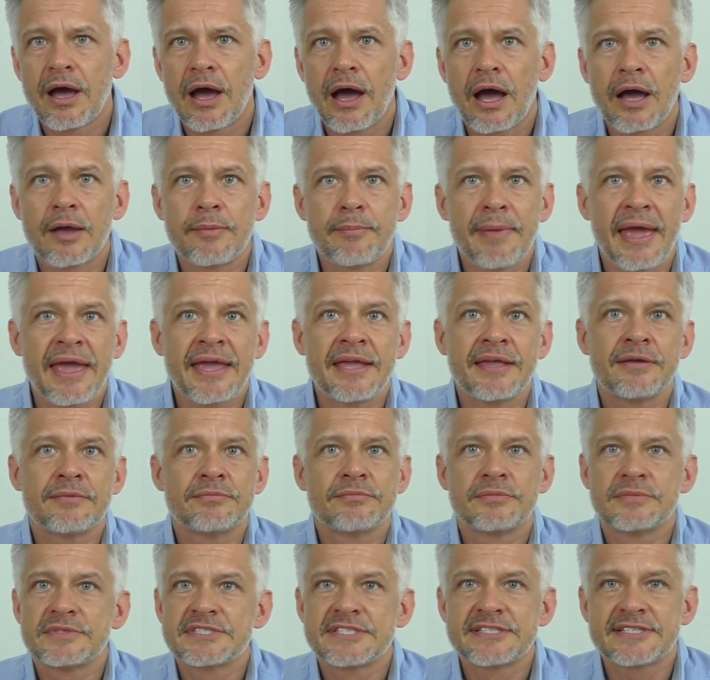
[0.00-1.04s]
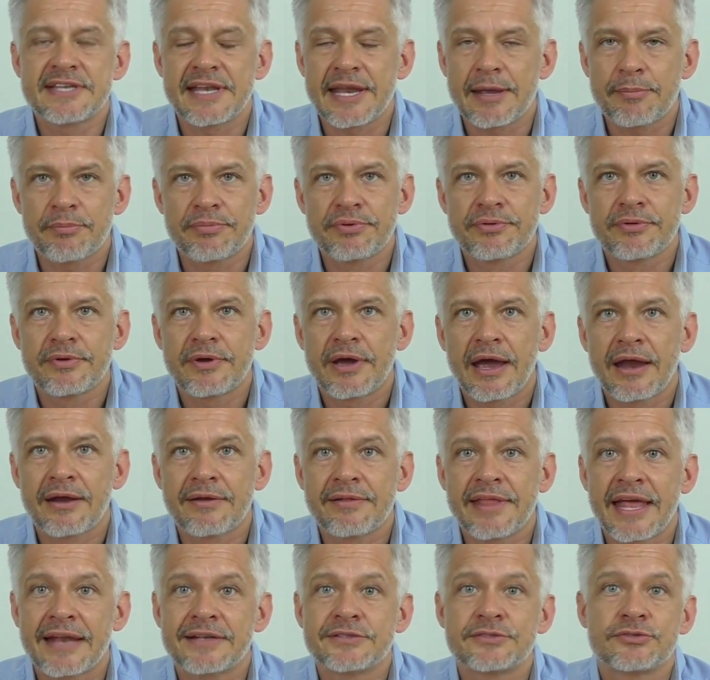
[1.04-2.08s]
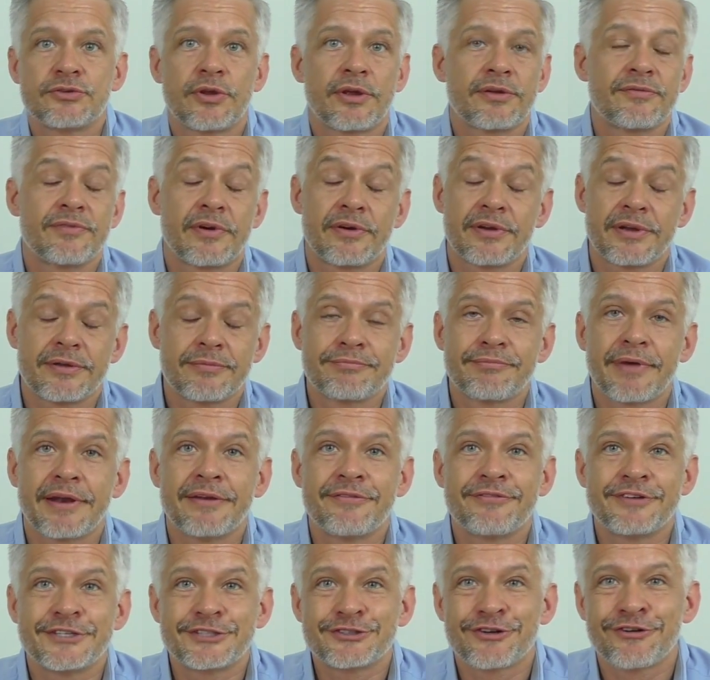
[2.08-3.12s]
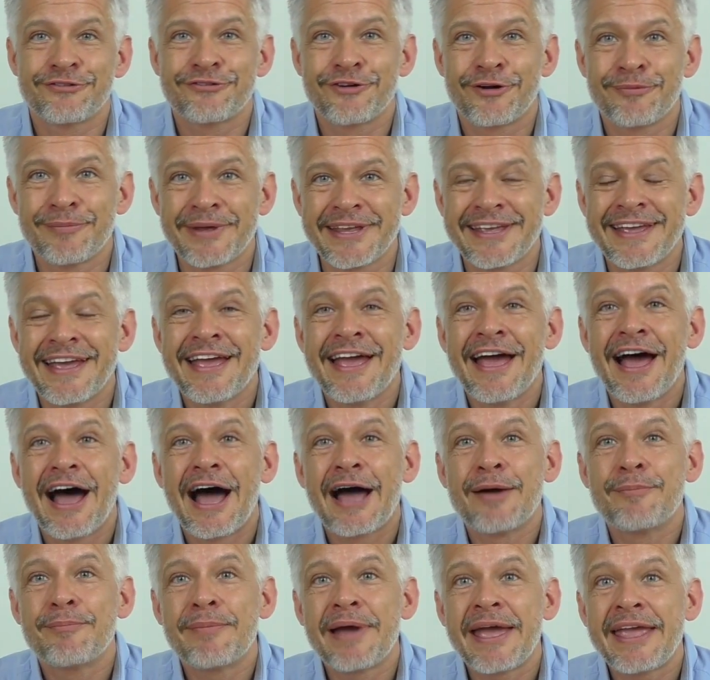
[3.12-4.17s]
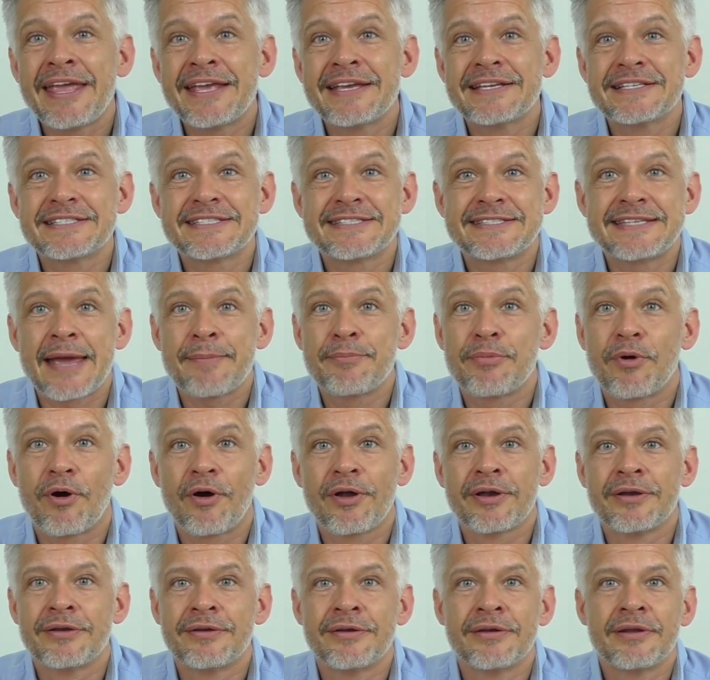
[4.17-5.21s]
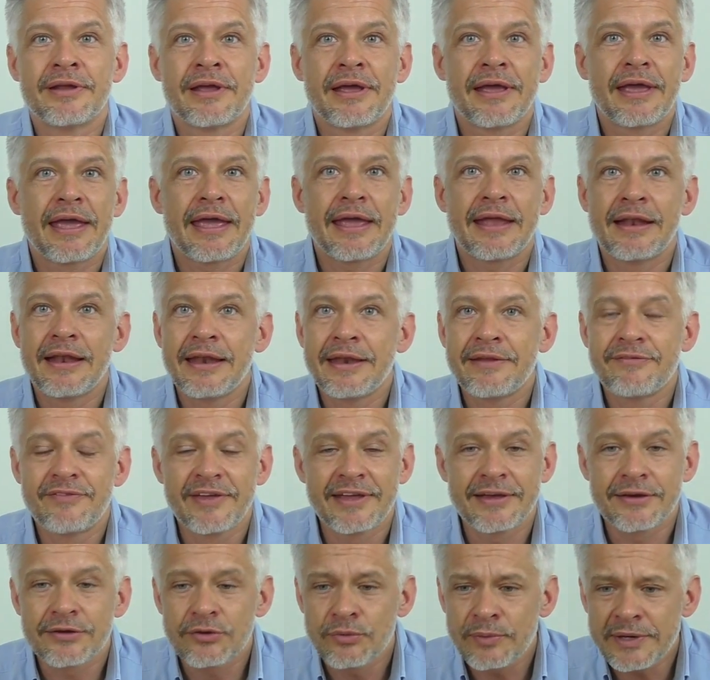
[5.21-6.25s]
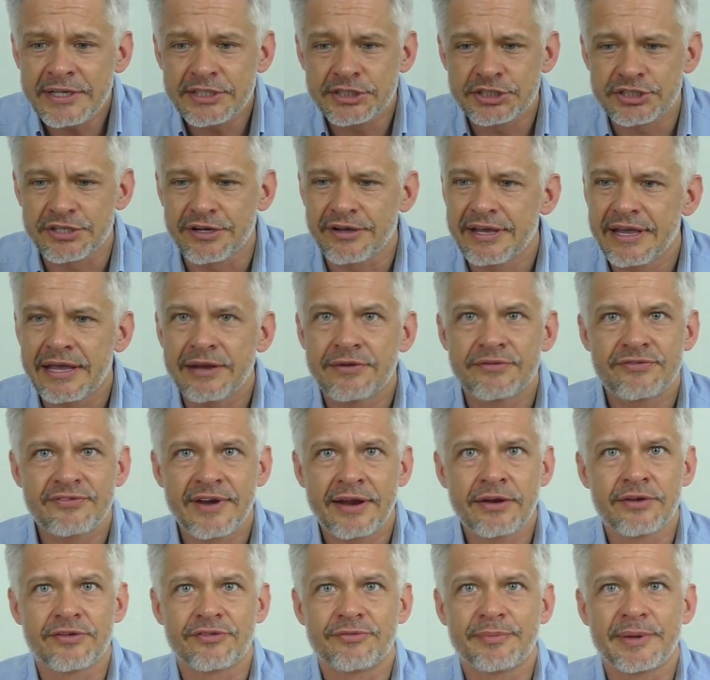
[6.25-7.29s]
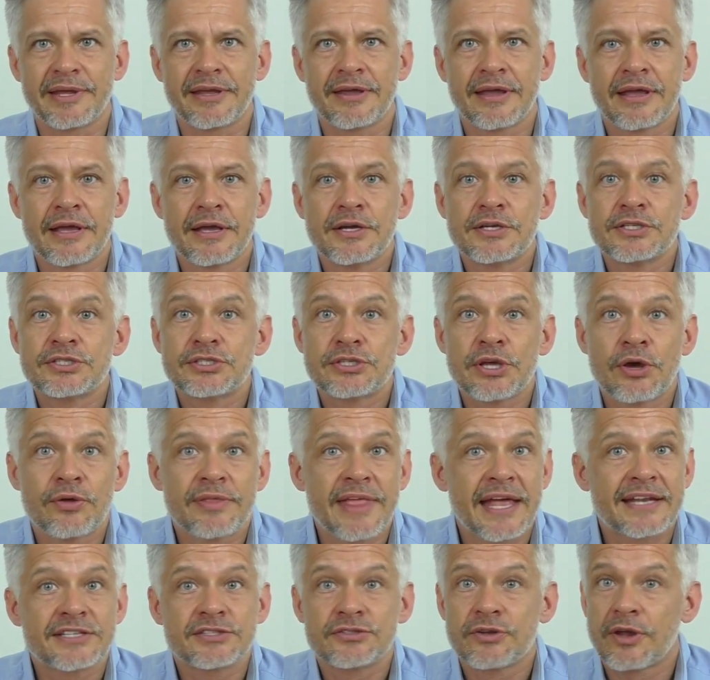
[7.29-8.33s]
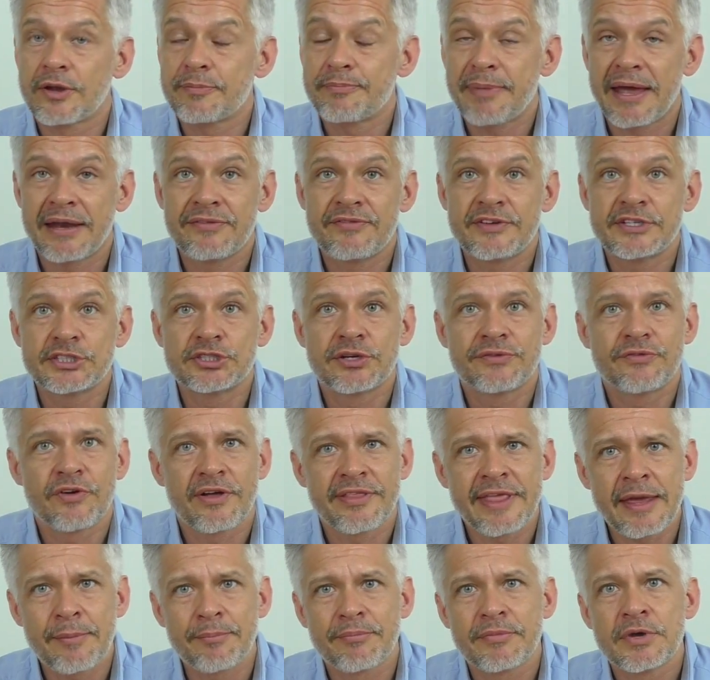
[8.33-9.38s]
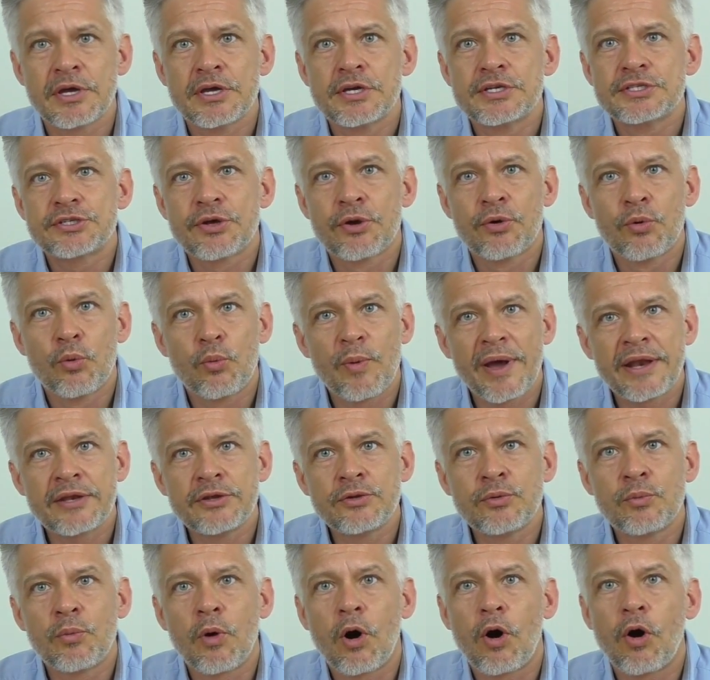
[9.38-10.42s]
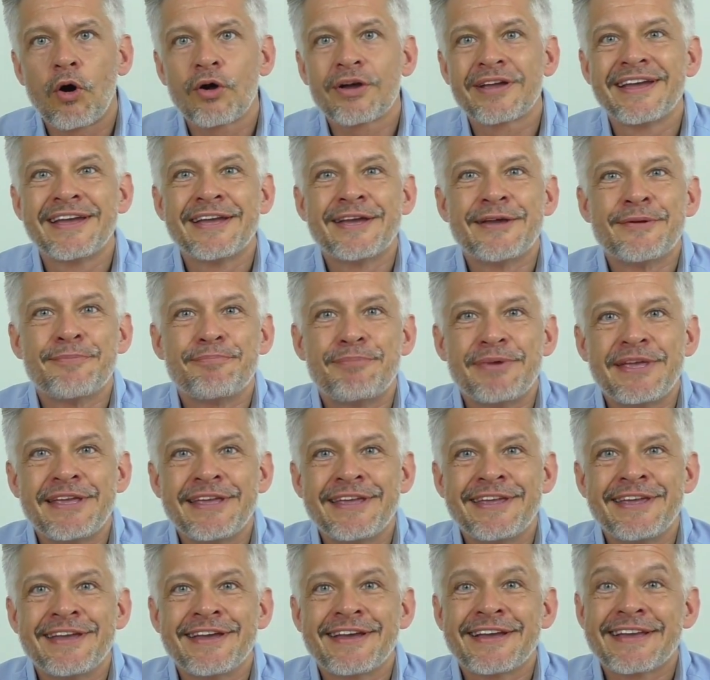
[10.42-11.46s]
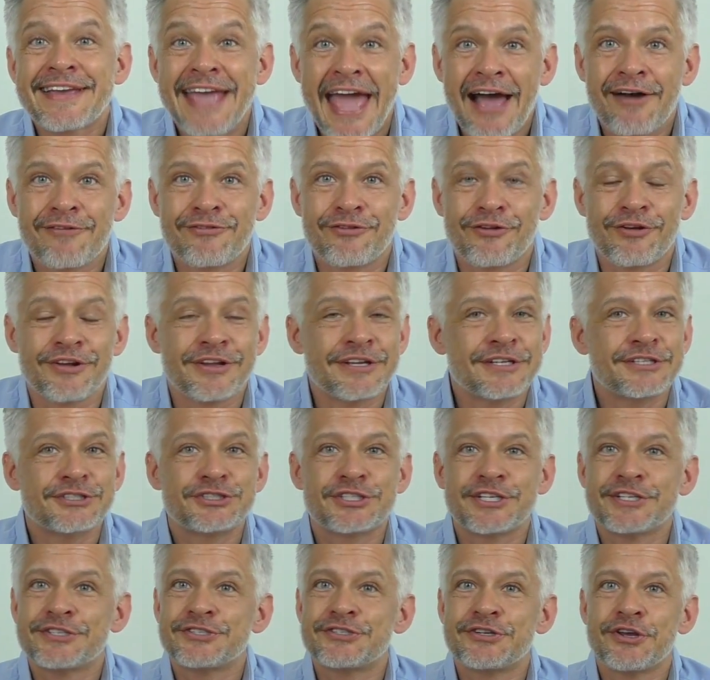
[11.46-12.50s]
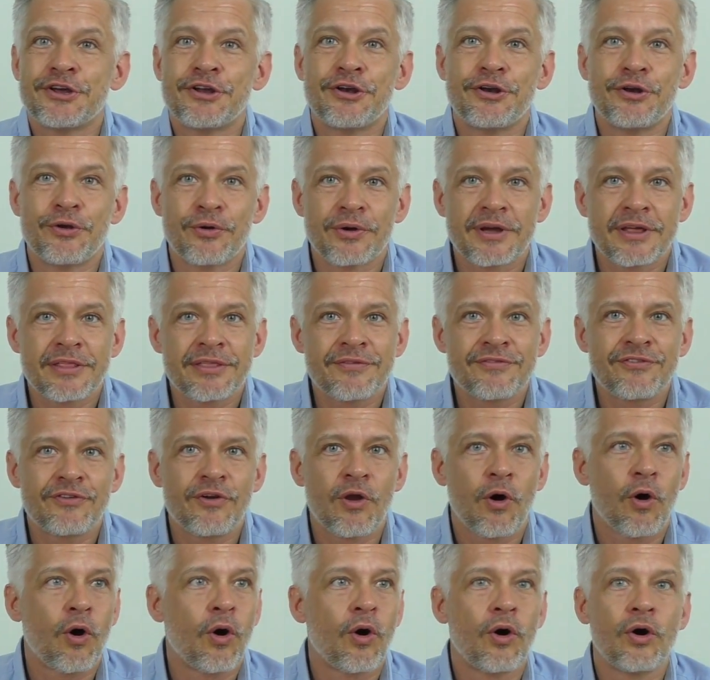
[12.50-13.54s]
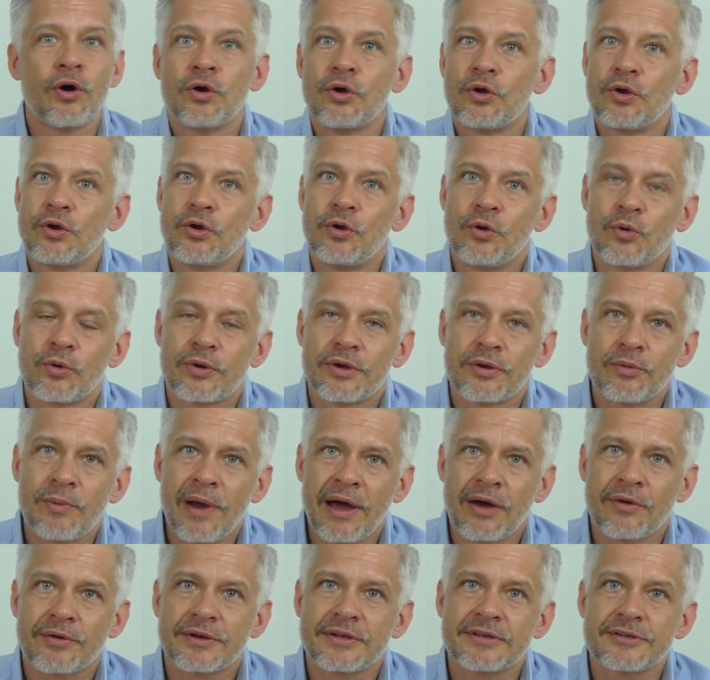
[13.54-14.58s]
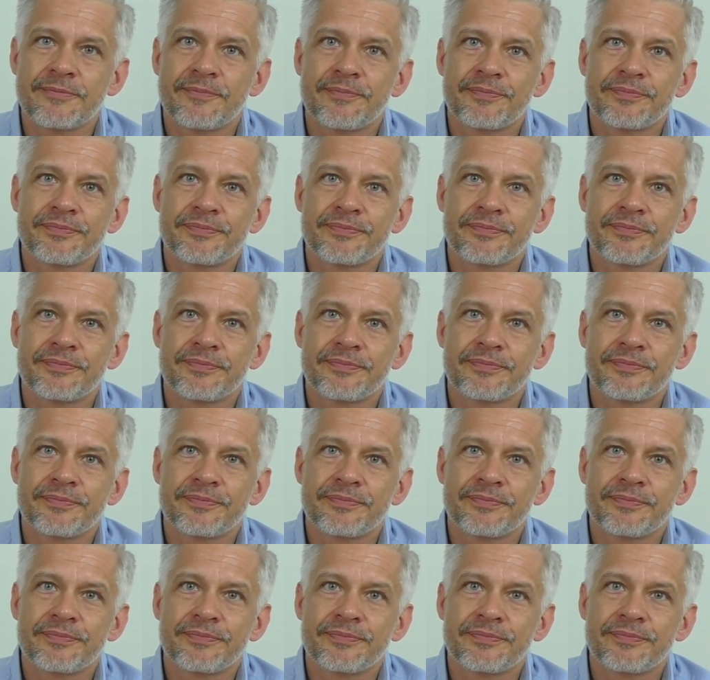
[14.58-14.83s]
I may slip, and that's not very beneficial for me. I may step on a living creature in front of me, so that's not beneficial for them. So when you walk, be careful. Just look at the floor, look around.